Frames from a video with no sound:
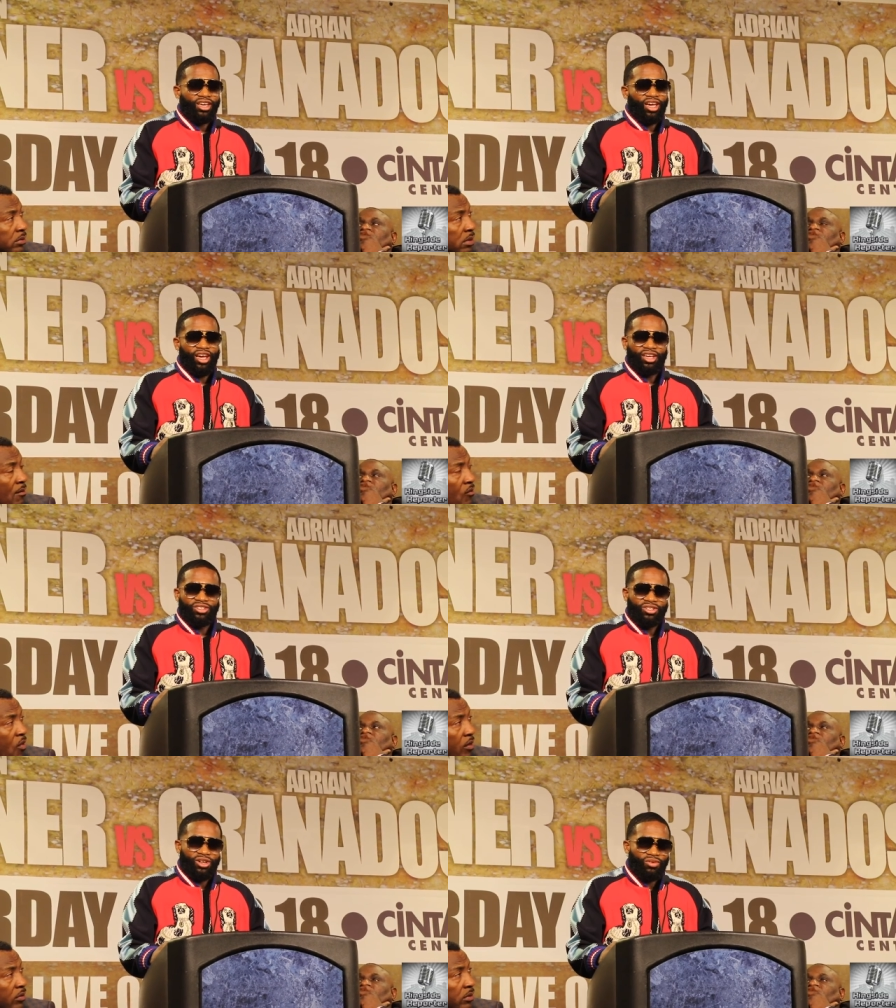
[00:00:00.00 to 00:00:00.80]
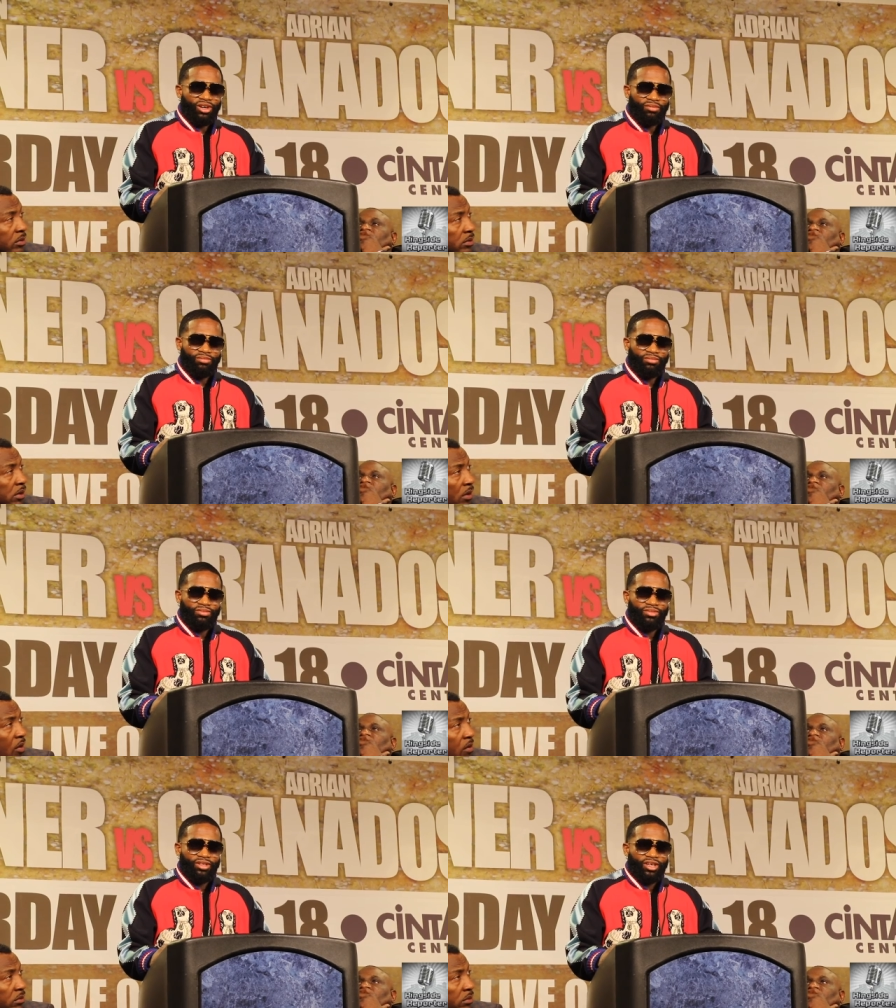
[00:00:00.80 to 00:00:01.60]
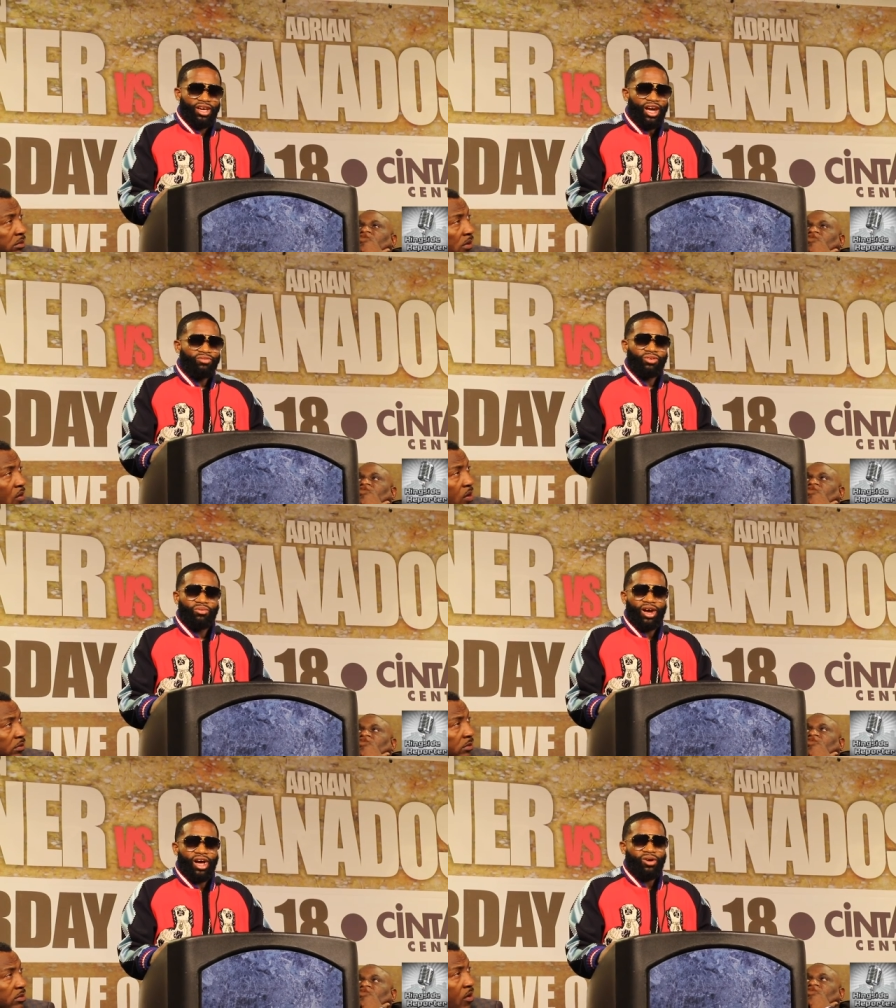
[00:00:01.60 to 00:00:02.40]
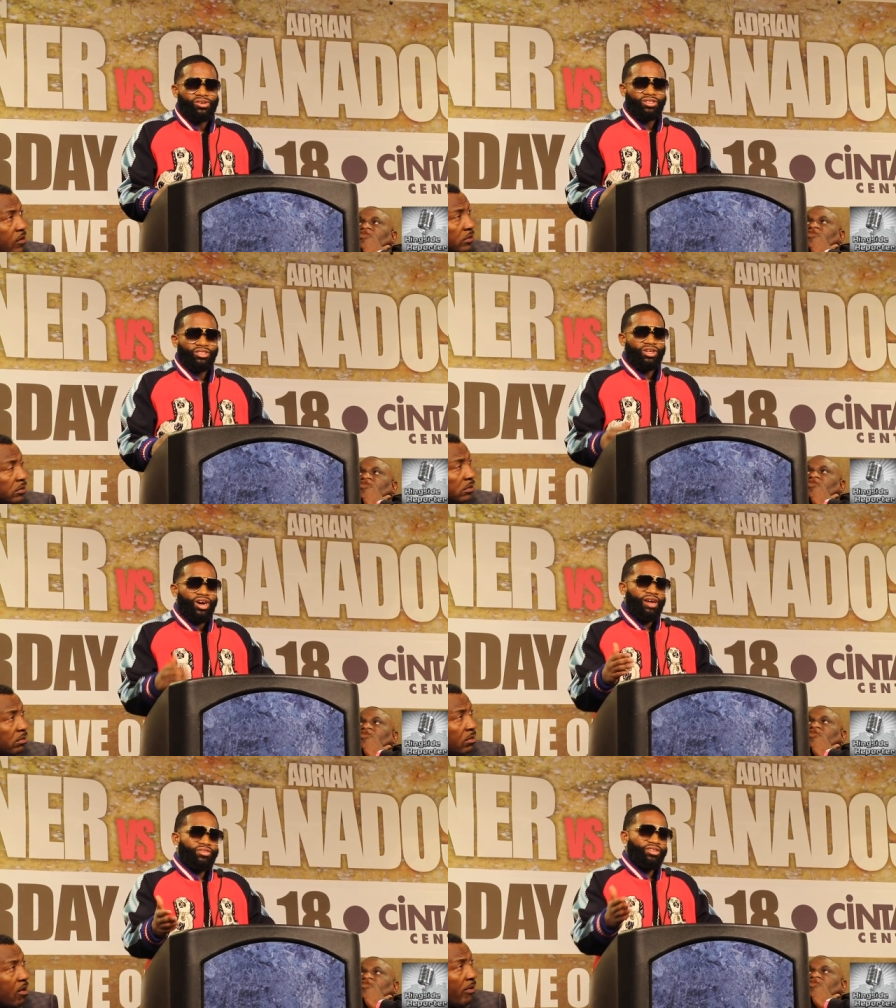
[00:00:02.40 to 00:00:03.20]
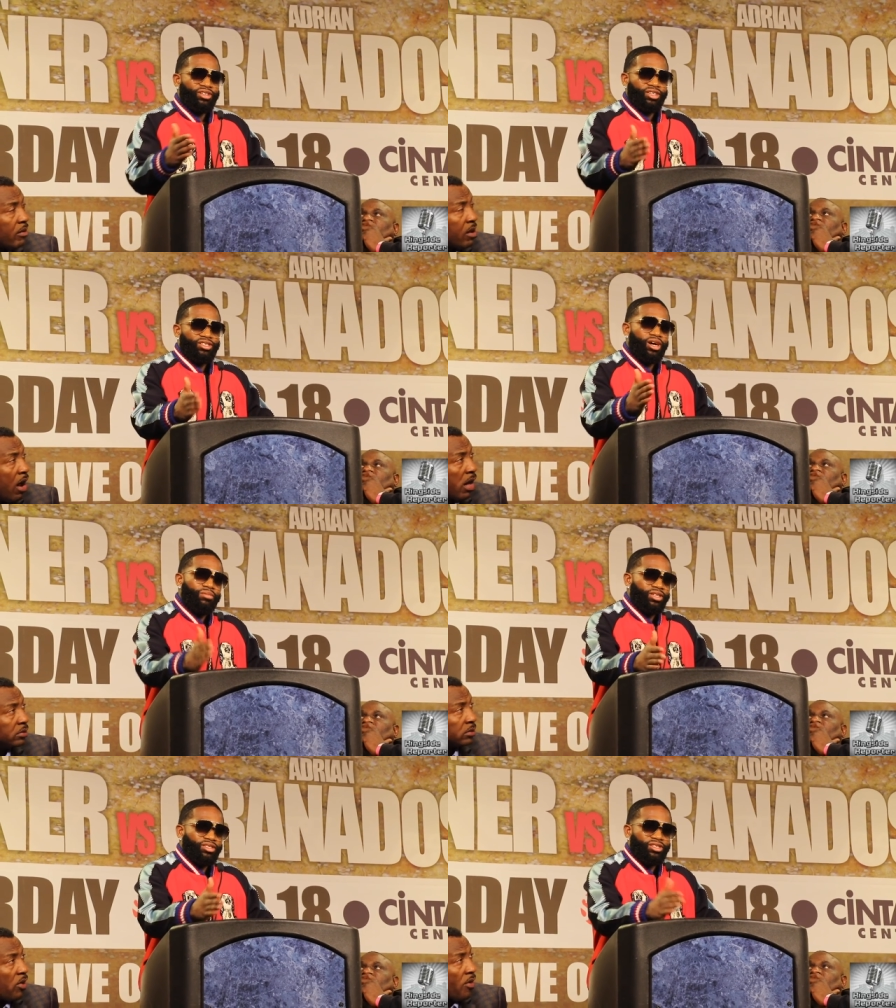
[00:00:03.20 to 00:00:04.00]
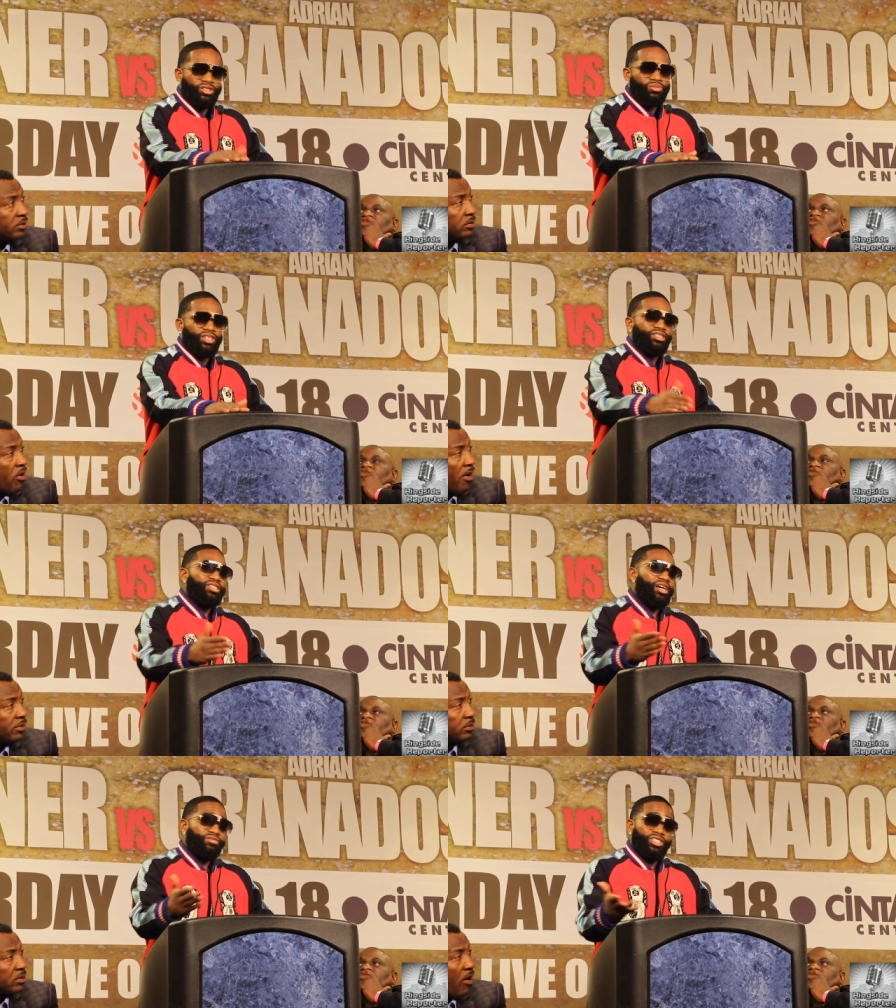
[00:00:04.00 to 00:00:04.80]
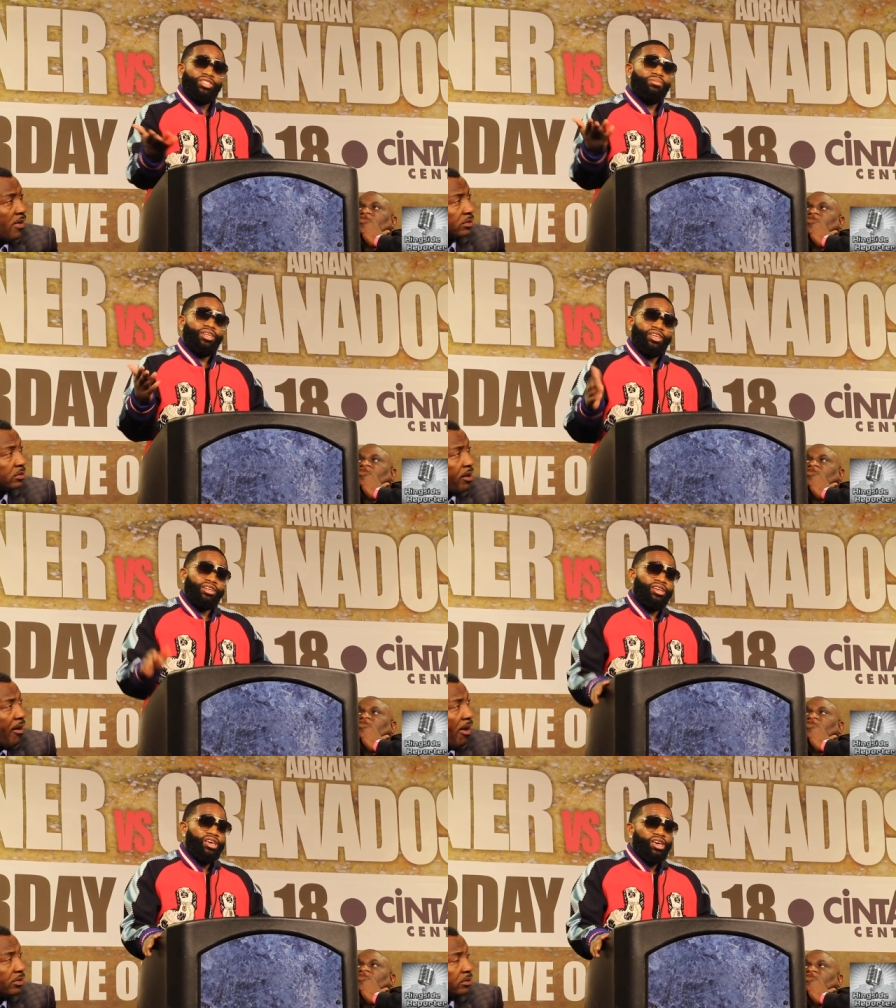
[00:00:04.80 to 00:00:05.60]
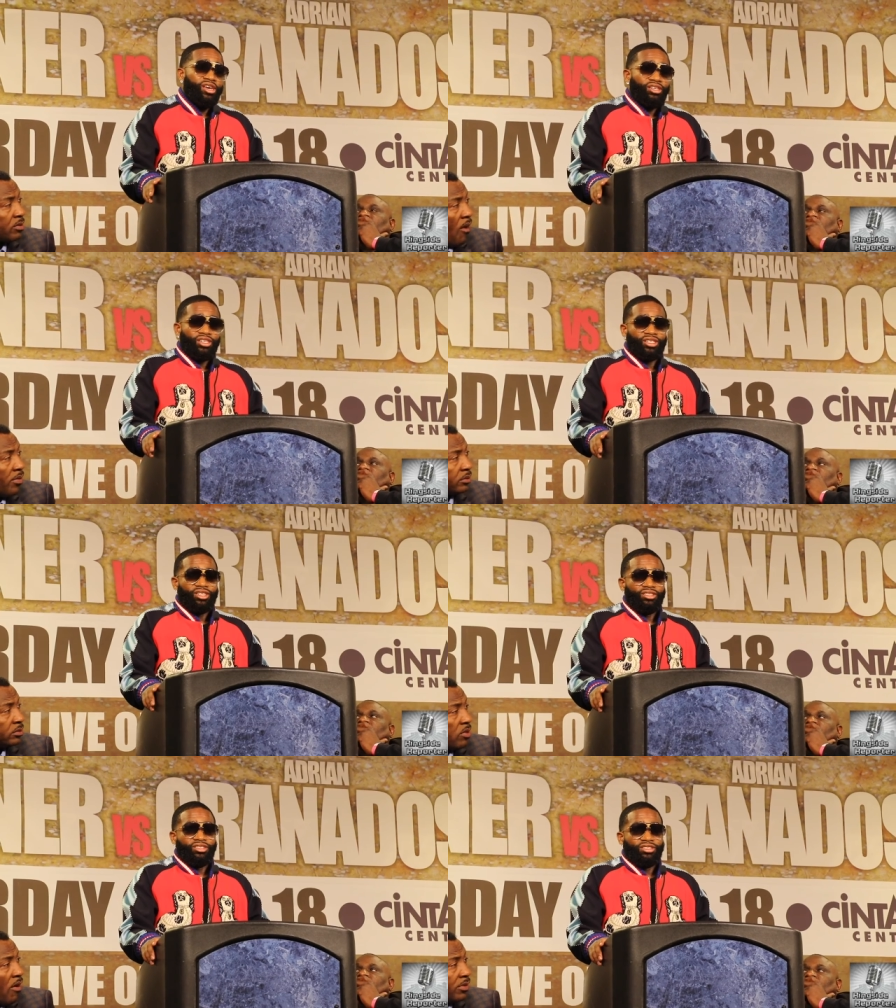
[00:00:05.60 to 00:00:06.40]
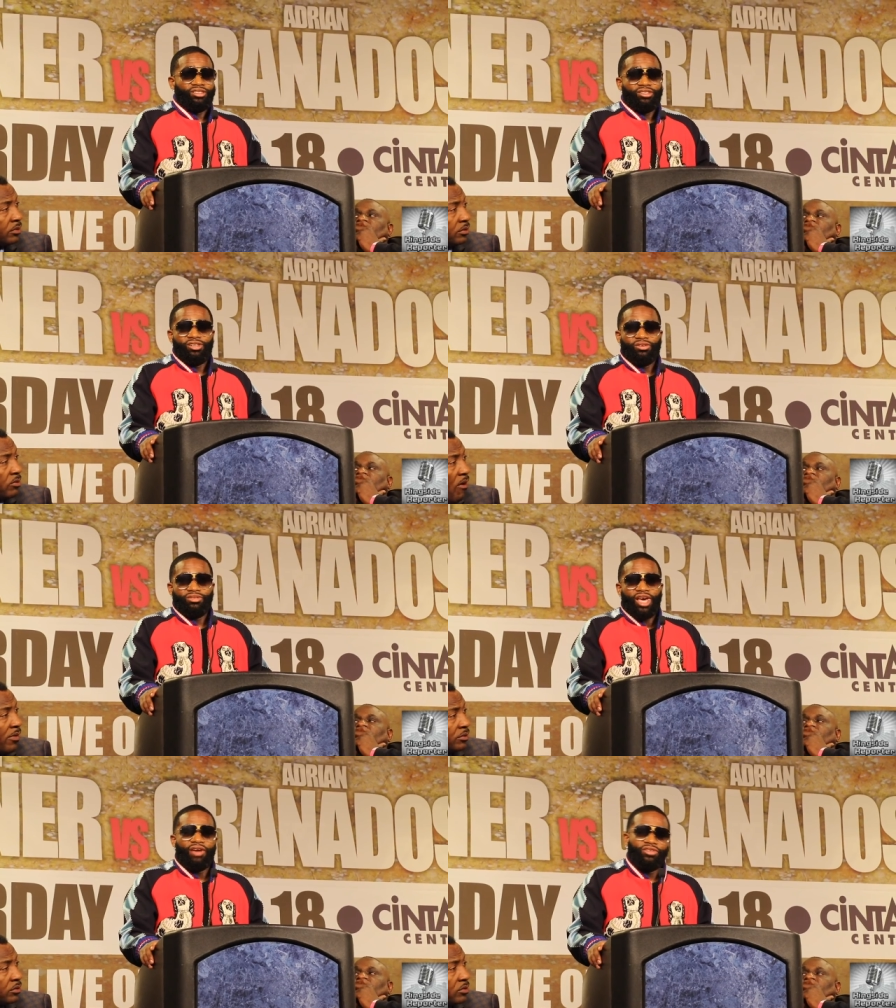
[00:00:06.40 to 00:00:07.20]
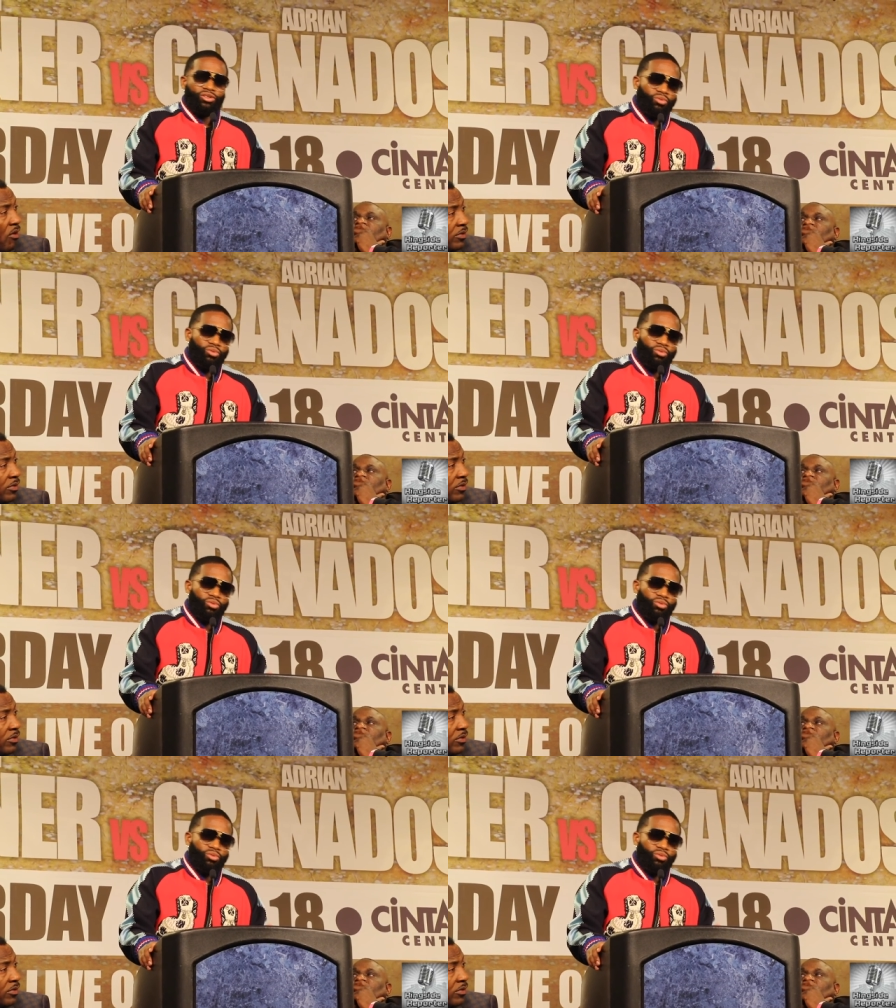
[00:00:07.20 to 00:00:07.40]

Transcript: And, you know, um, after a while, you know, after these humbling situations I've just been in, and then, you know, having the